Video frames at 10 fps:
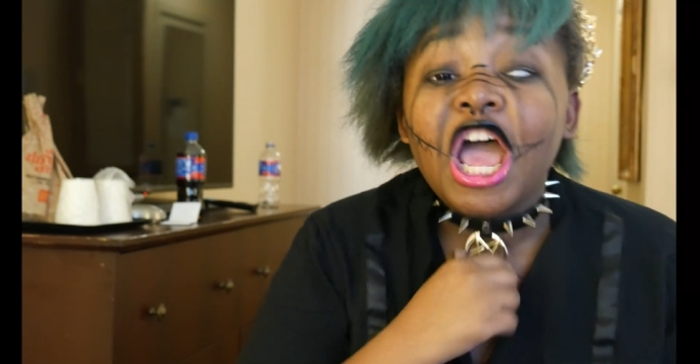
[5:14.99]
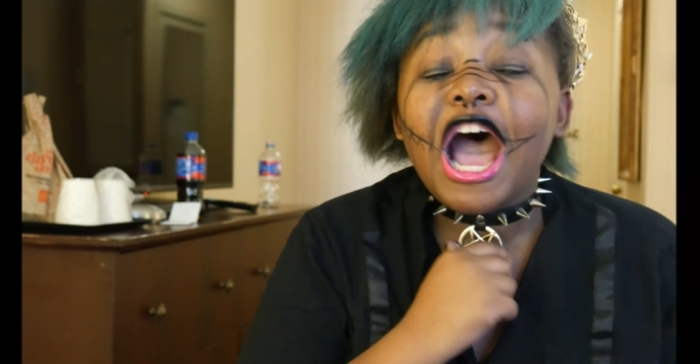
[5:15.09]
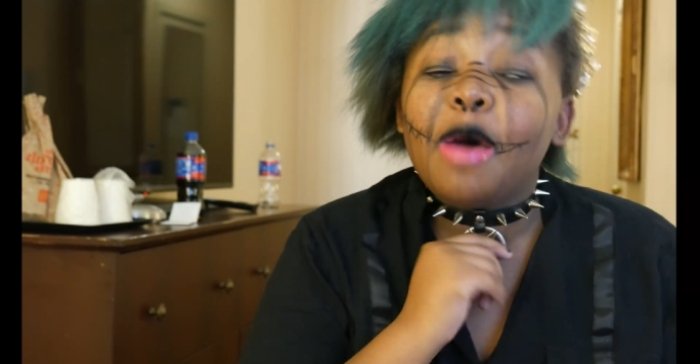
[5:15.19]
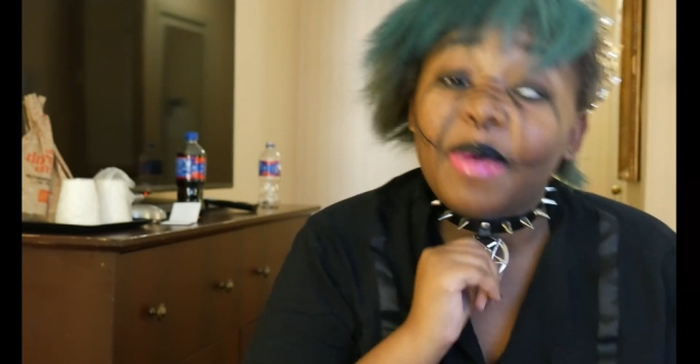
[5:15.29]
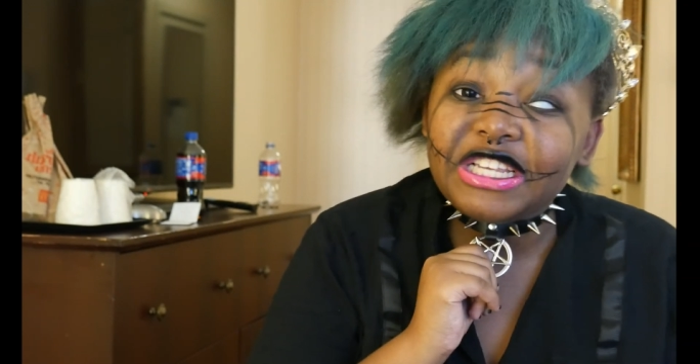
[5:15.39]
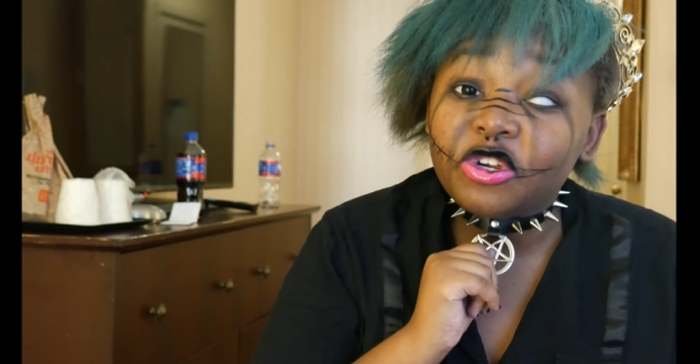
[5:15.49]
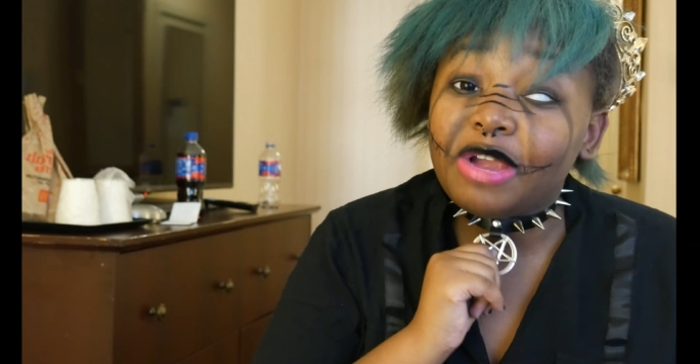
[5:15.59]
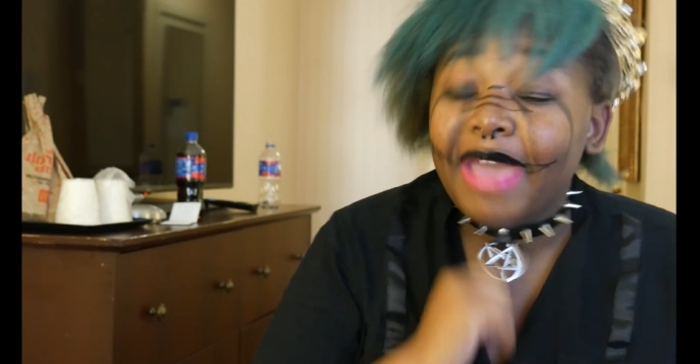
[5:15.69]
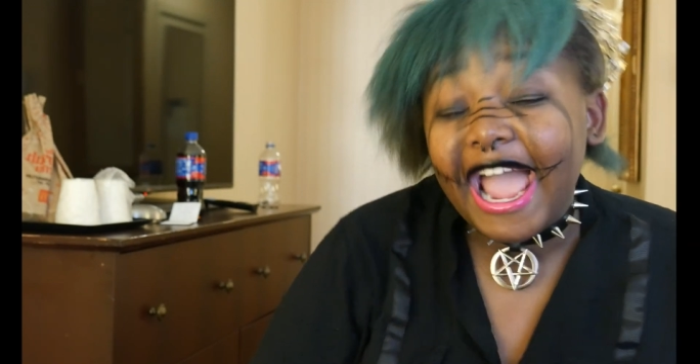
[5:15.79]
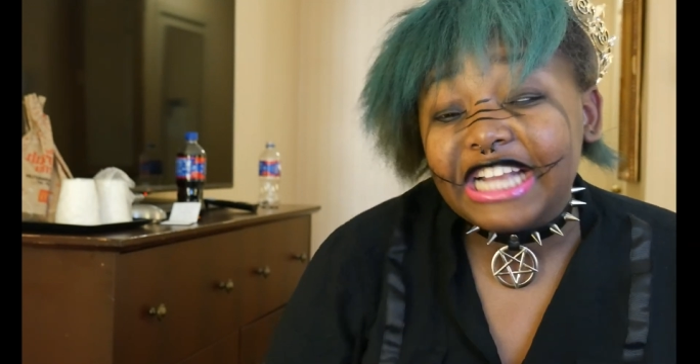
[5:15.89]
A
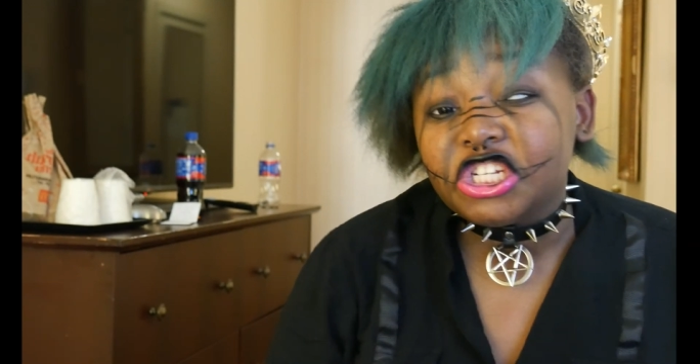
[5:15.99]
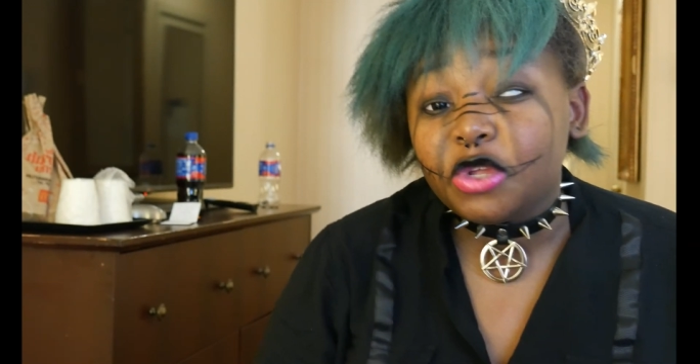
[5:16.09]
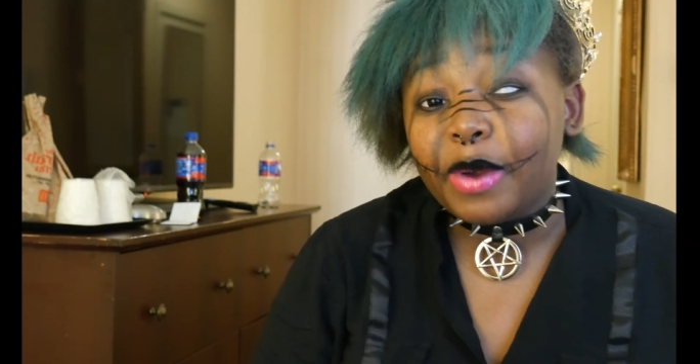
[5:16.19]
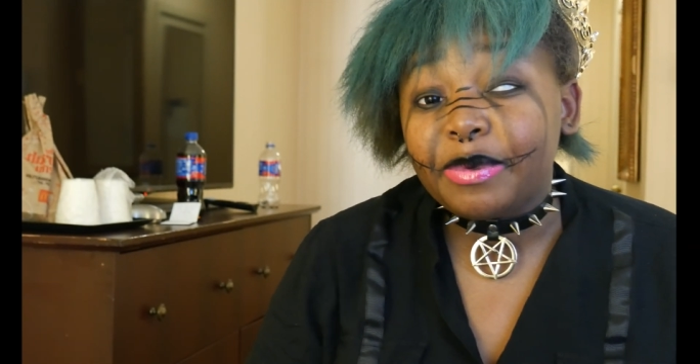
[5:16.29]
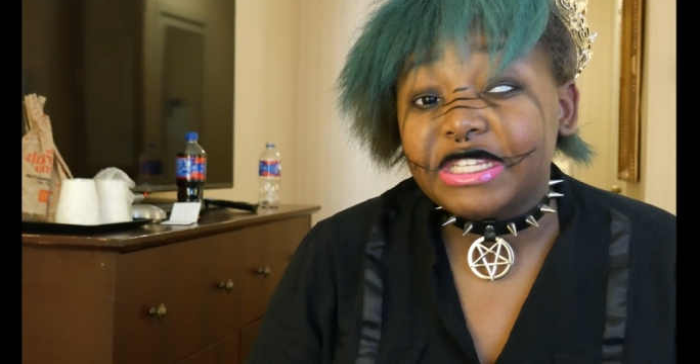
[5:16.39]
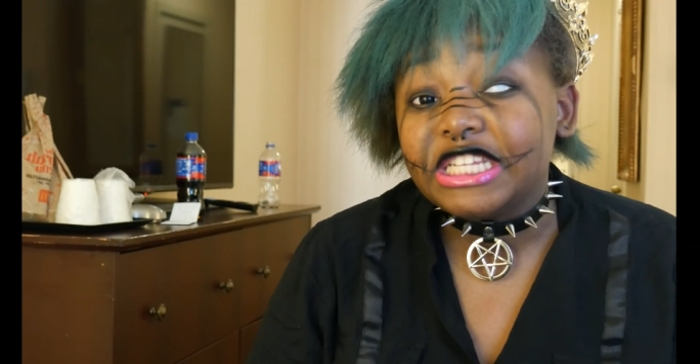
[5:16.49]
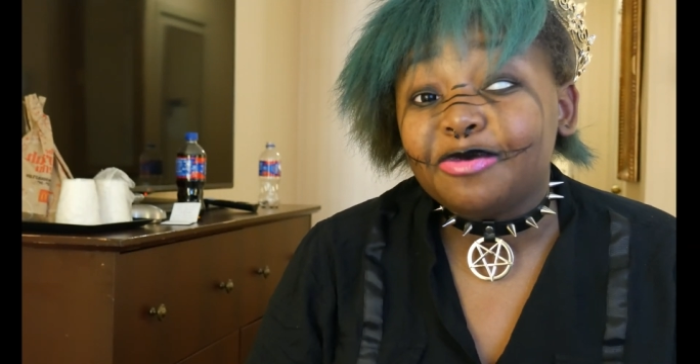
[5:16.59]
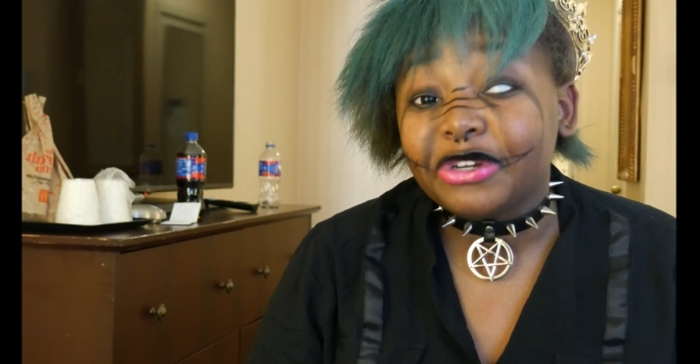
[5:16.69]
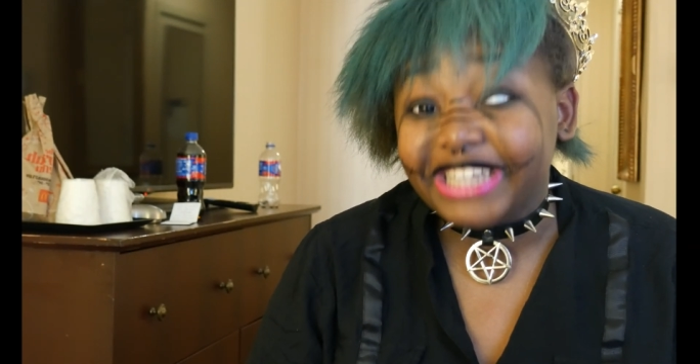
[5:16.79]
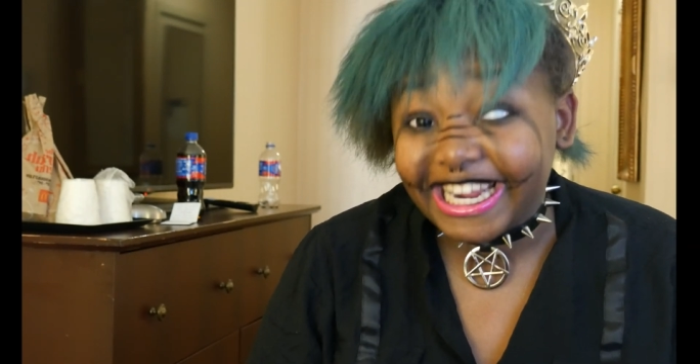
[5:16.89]
pentagram actually represents
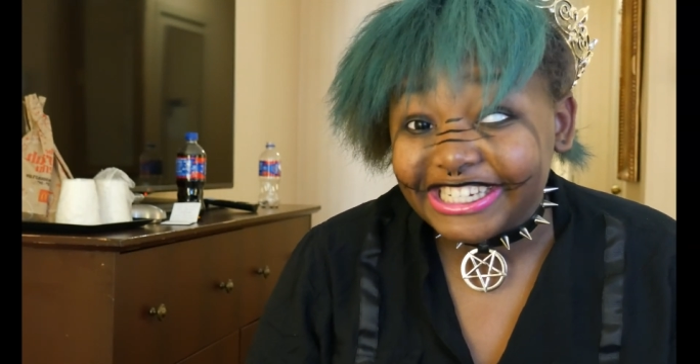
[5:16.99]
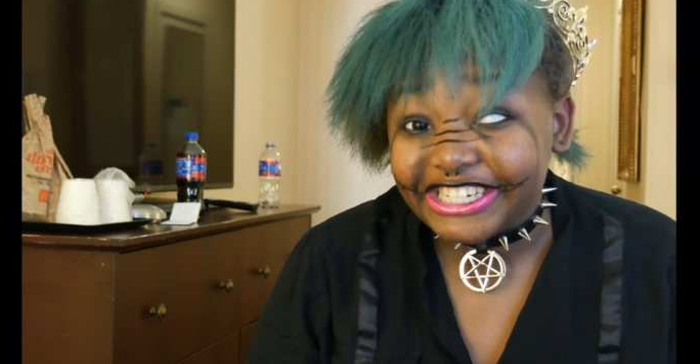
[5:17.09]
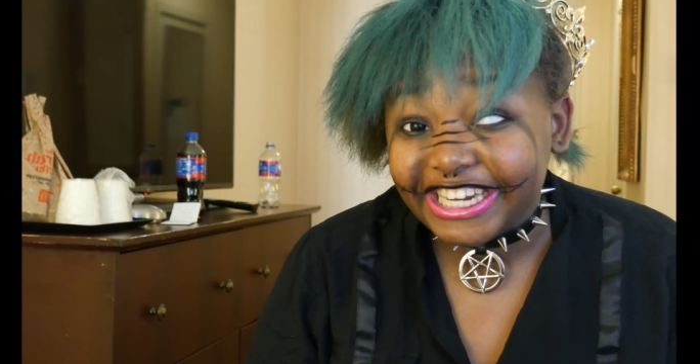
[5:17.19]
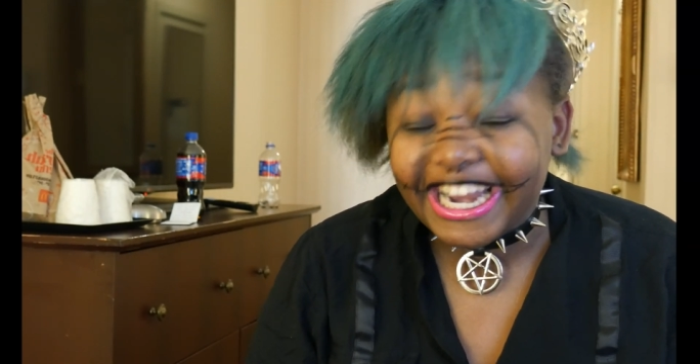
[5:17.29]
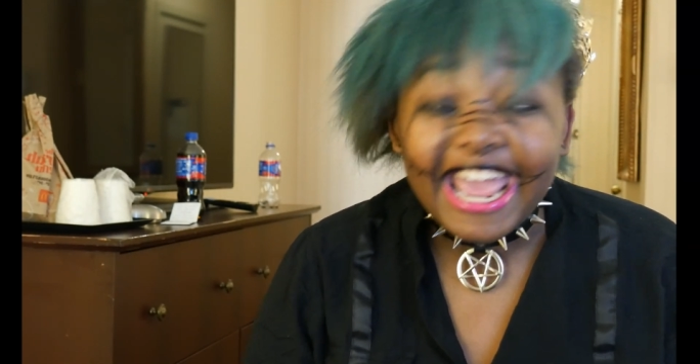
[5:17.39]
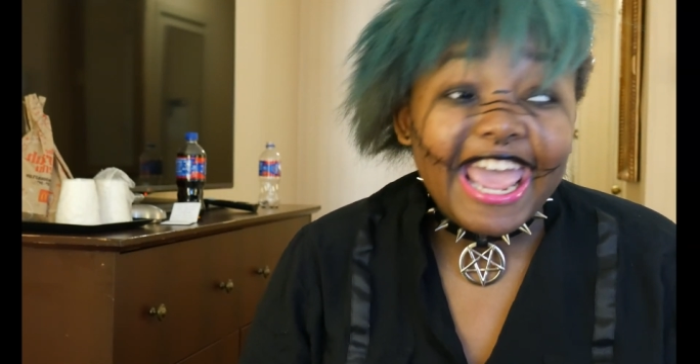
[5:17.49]
protection,